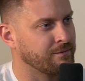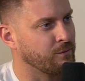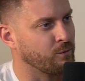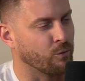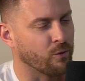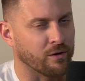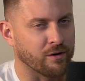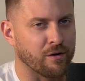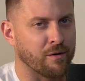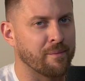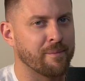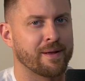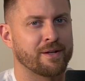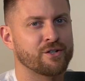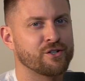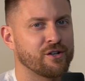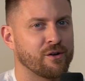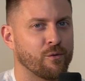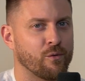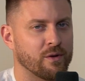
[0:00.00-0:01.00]
we're going to
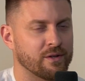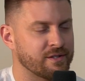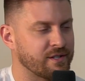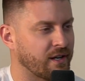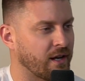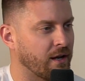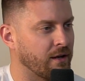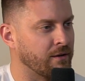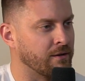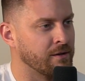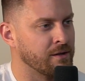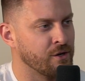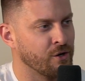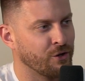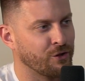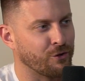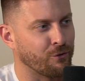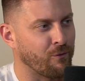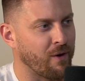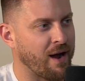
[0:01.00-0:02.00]
mention it once again.
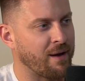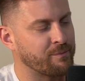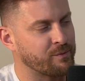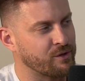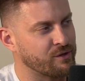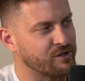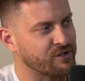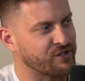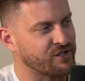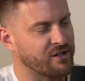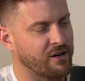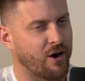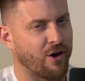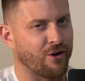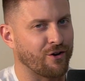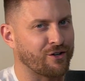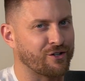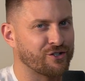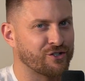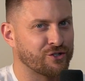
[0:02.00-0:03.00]
The Raptors
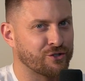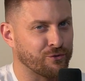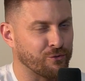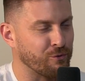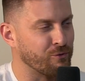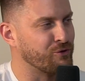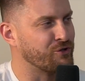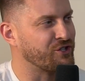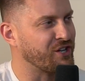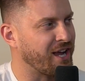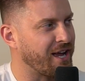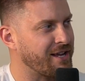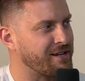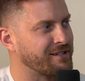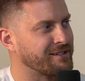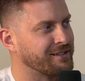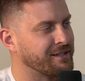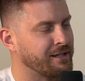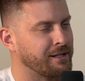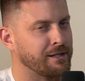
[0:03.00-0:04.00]
are
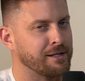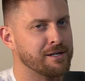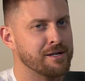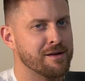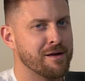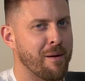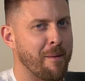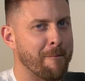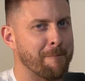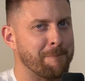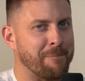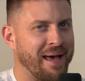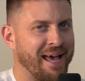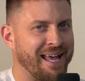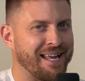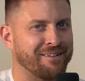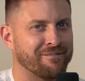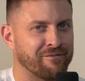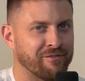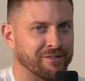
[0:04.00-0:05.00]
excruciatingly,
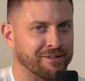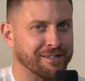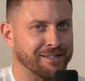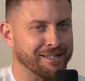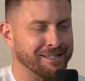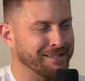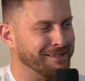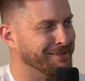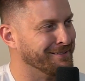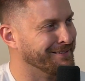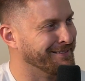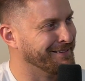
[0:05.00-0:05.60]
painfully,